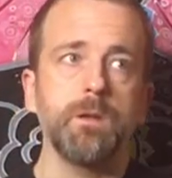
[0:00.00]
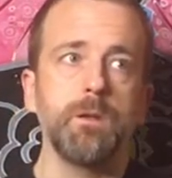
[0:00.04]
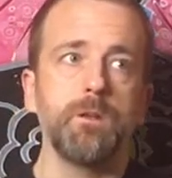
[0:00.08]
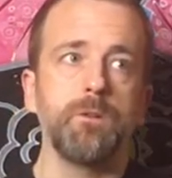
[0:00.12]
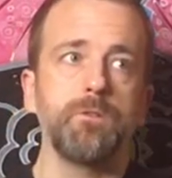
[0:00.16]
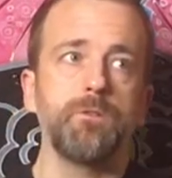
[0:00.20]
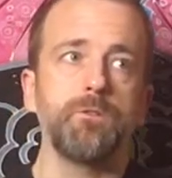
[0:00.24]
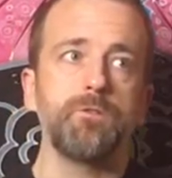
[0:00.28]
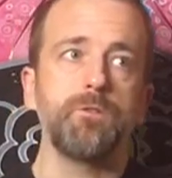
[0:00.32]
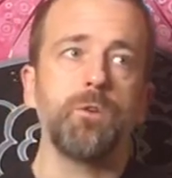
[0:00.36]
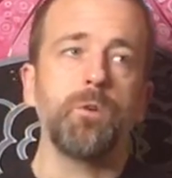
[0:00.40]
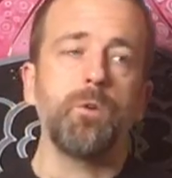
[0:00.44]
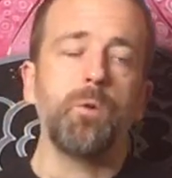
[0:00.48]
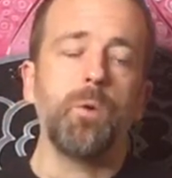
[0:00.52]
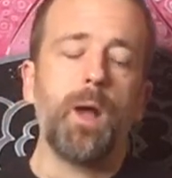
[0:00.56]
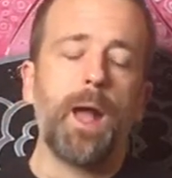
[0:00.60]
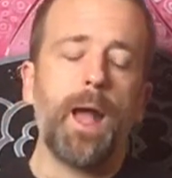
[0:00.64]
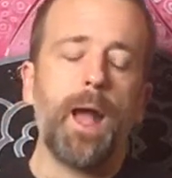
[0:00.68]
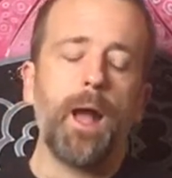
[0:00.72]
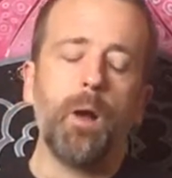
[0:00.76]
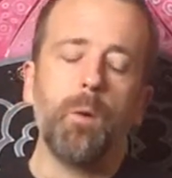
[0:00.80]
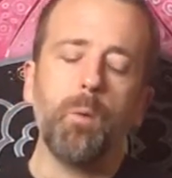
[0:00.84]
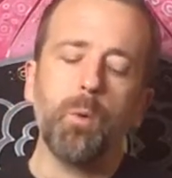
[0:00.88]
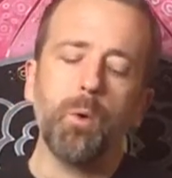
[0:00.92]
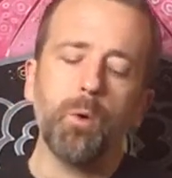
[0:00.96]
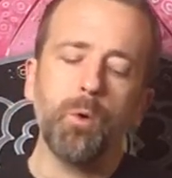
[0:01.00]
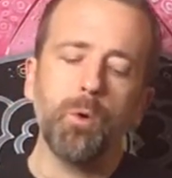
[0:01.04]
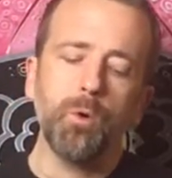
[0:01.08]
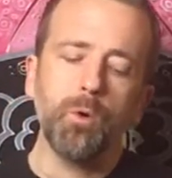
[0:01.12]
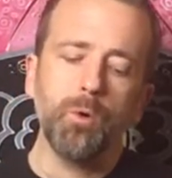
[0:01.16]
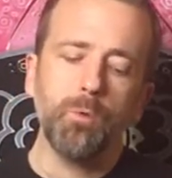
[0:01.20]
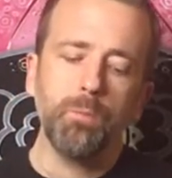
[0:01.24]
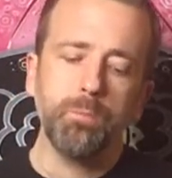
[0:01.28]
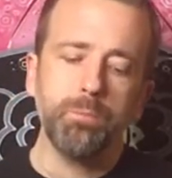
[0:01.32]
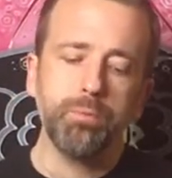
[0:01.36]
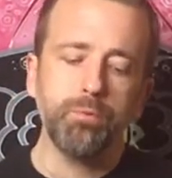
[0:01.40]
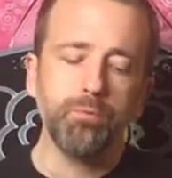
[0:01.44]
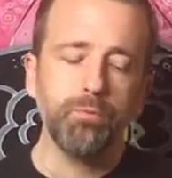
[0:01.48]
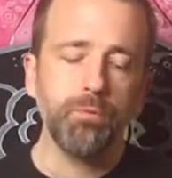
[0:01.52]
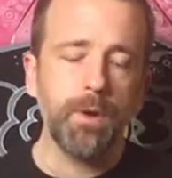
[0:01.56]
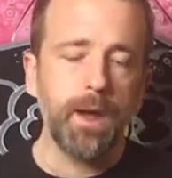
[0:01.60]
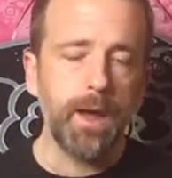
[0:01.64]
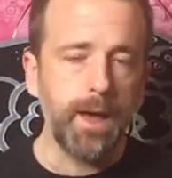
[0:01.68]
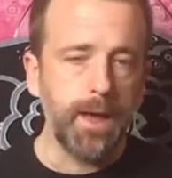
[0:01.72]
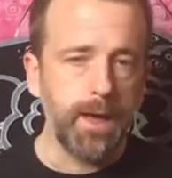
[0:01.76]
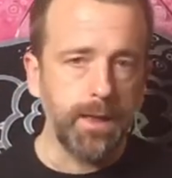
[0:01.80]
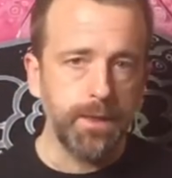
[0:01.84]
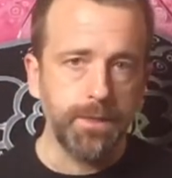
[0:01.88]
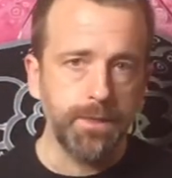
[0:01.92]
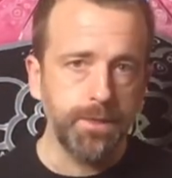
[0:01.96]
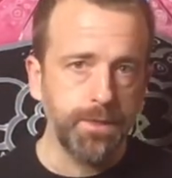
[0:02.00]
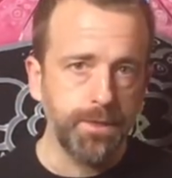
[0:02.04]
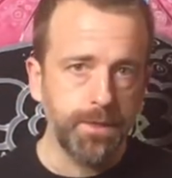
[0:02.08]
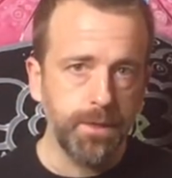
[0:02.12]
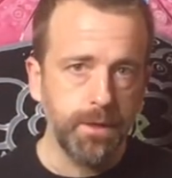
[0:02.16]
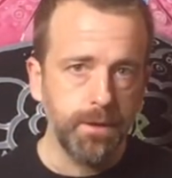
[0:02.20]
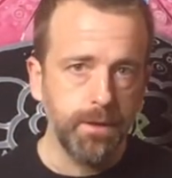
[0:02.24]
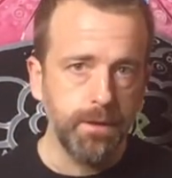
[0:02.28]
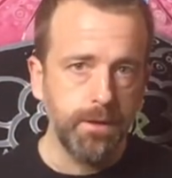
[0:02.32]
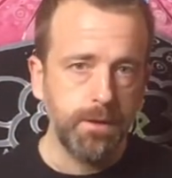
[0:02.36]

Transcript: So our breath